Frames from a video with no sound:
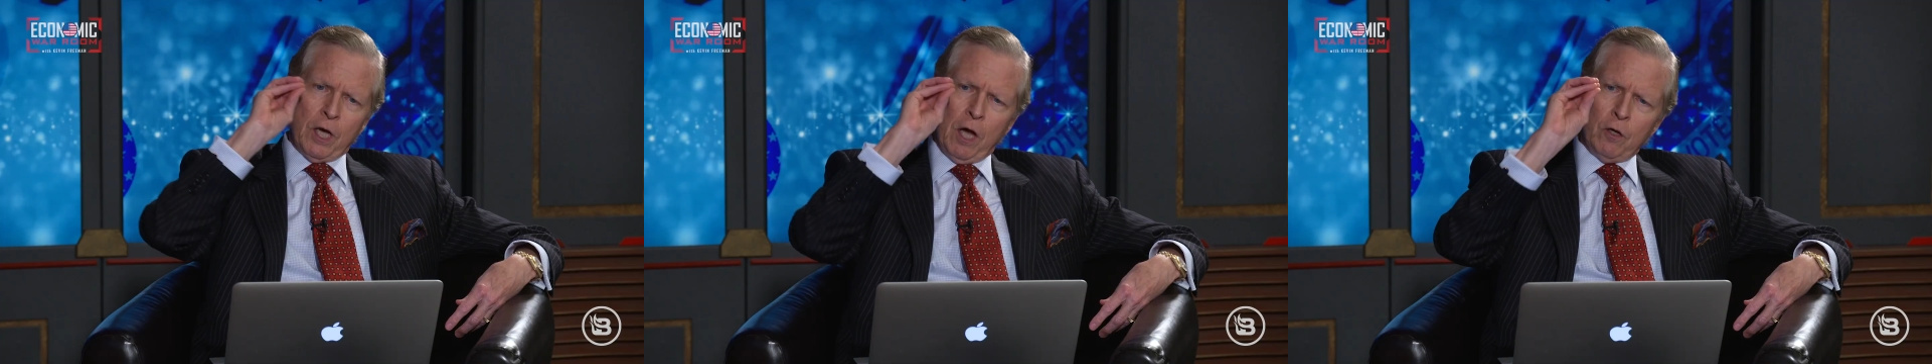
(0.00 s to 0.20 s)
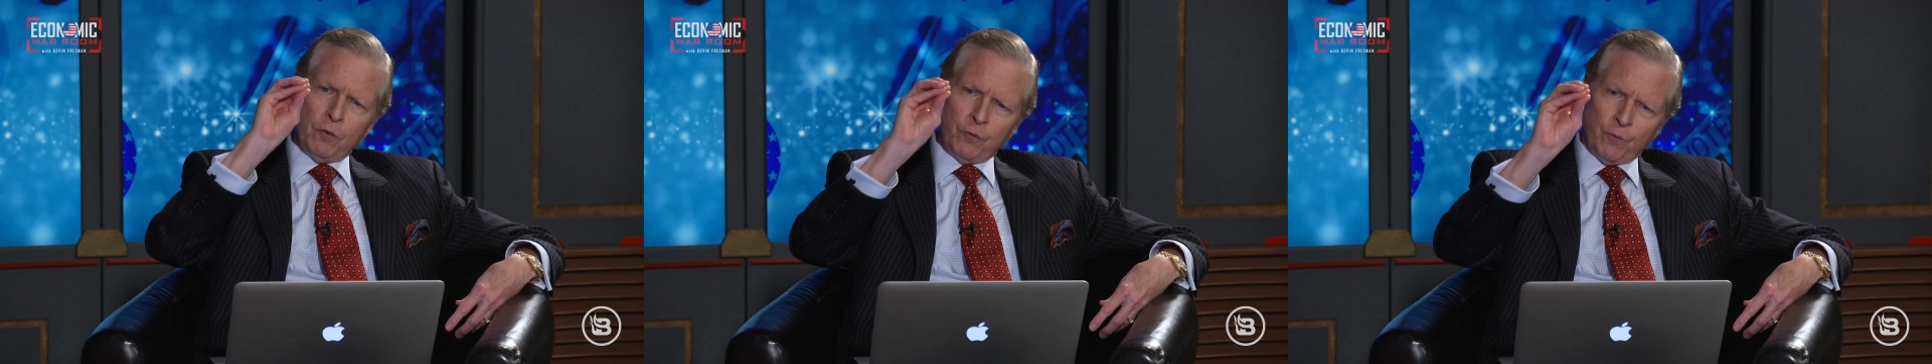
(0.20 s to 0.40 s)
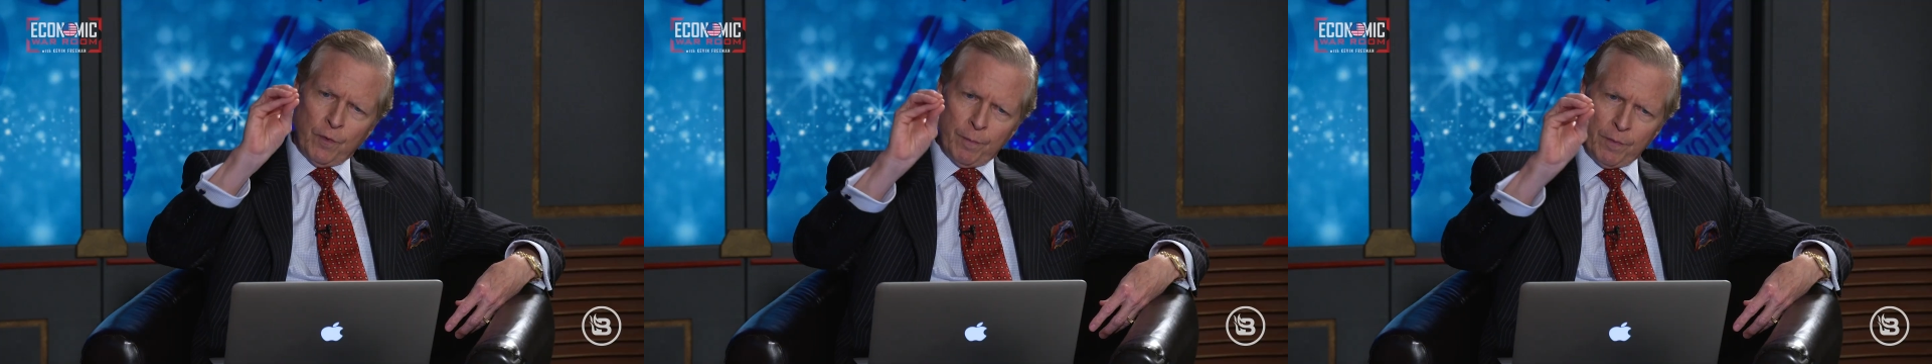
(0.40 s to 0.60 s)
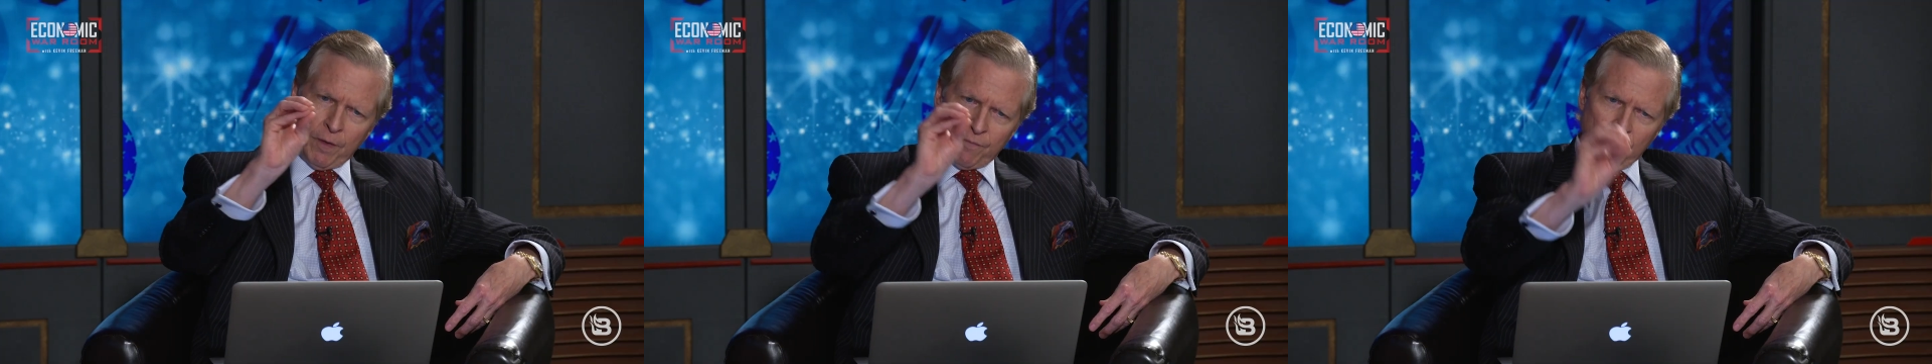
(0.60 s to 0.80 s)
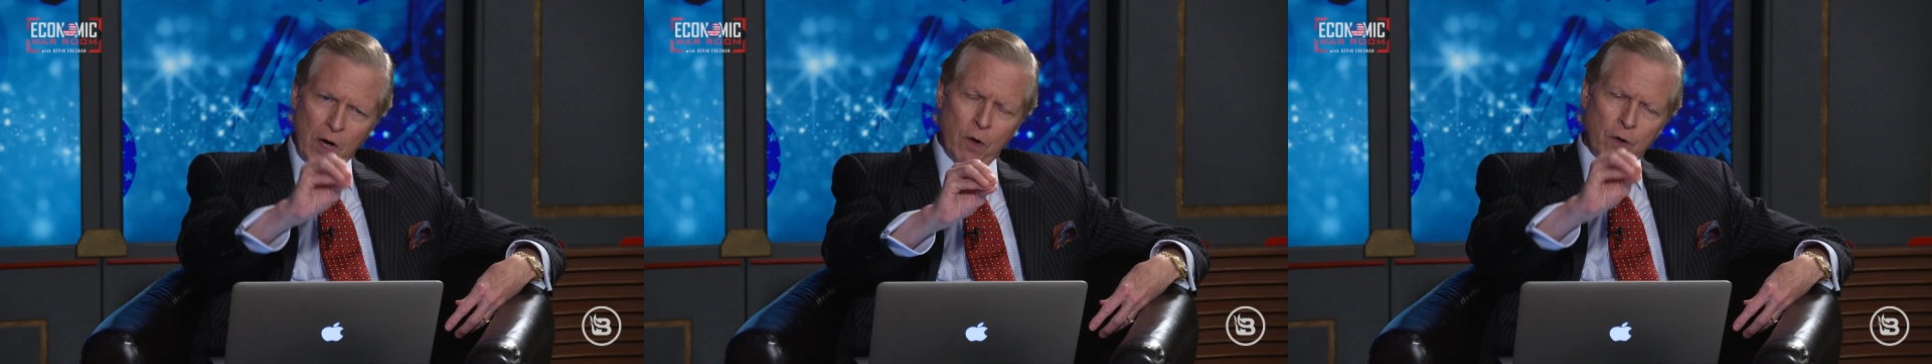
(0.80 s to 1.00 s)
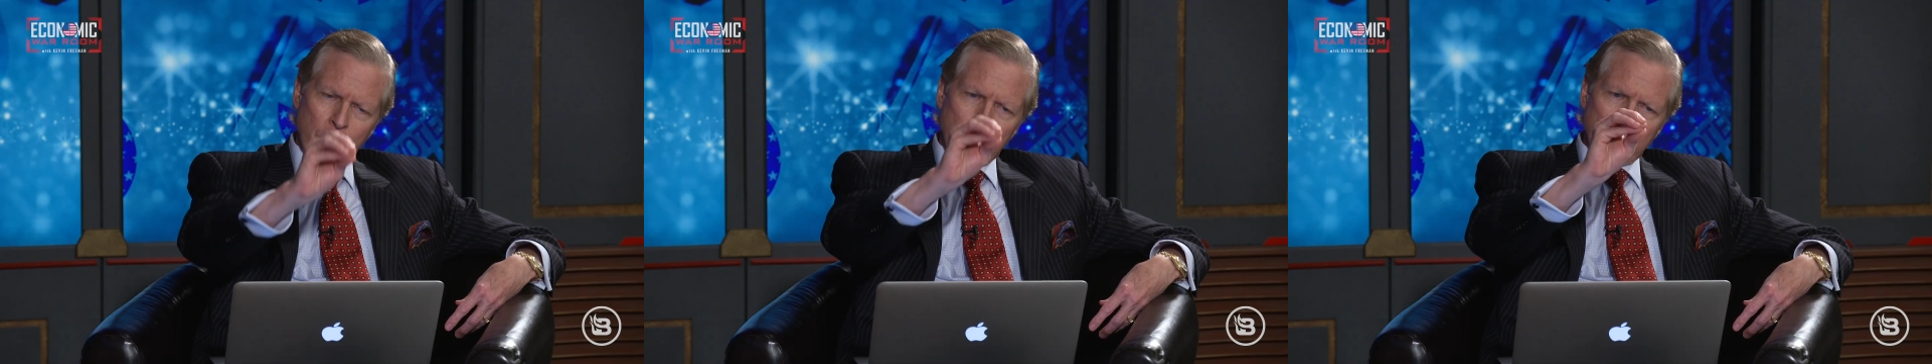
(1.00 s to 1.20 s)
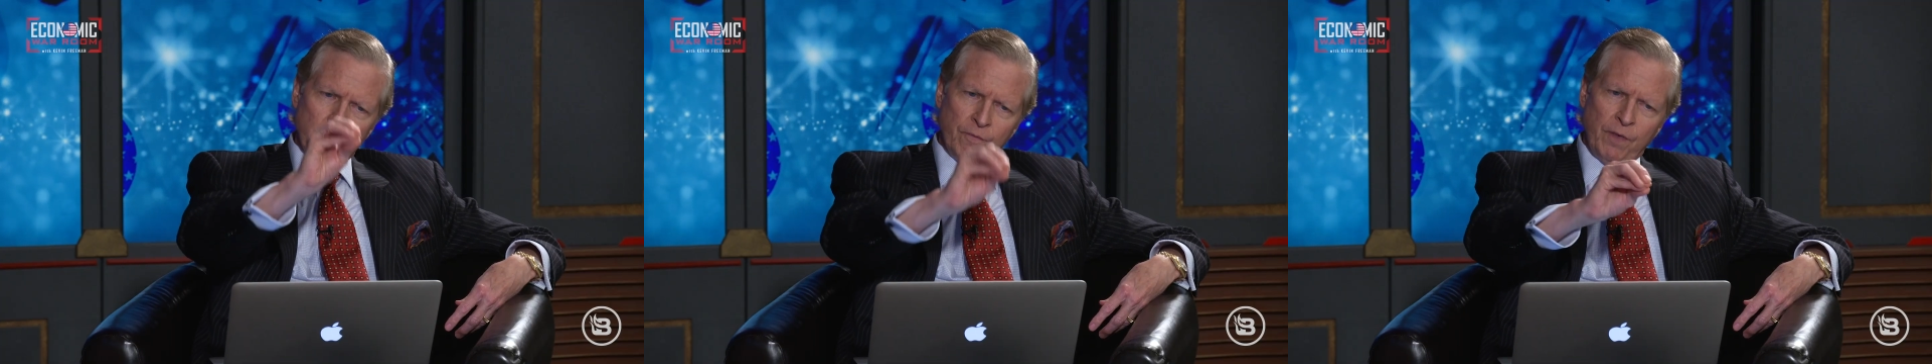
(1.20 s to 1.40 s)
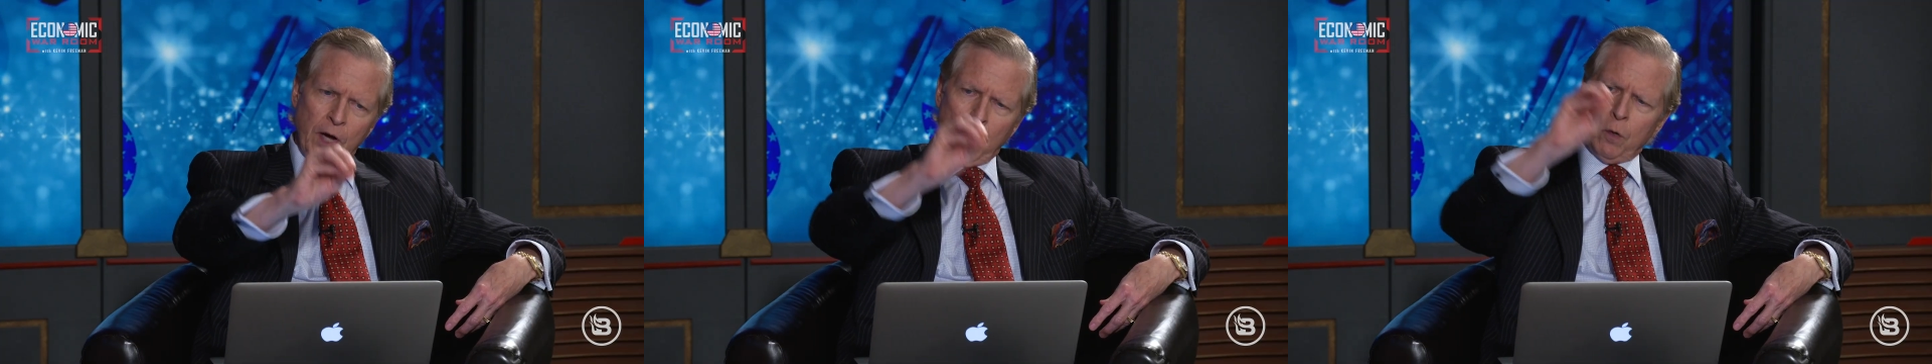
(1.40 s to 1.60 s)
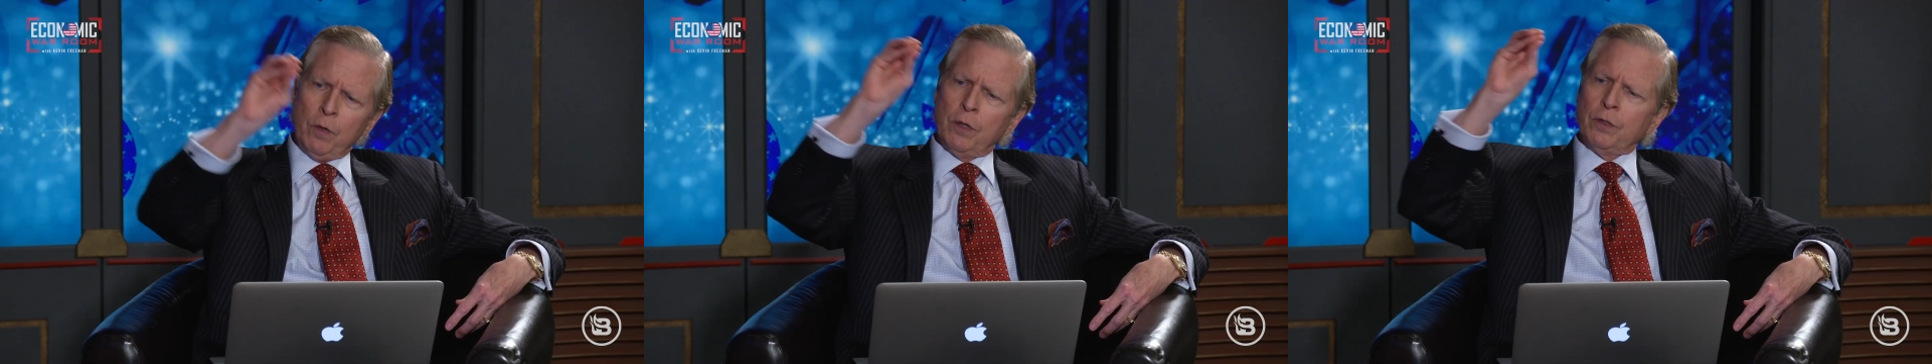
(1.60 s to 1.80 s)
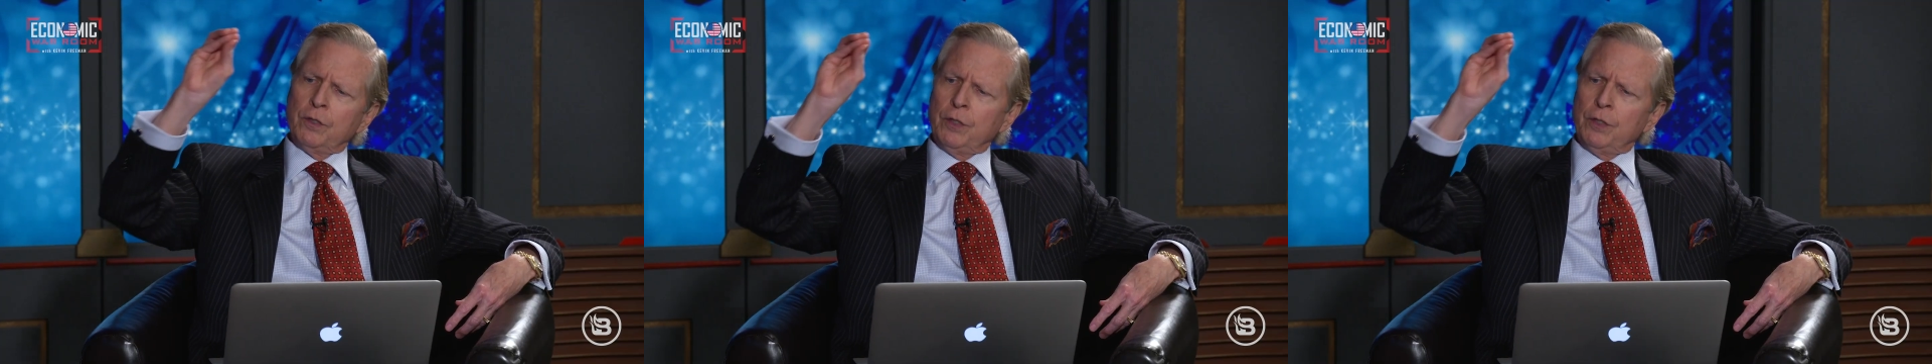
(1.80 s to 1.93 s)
goes from the voter and the vote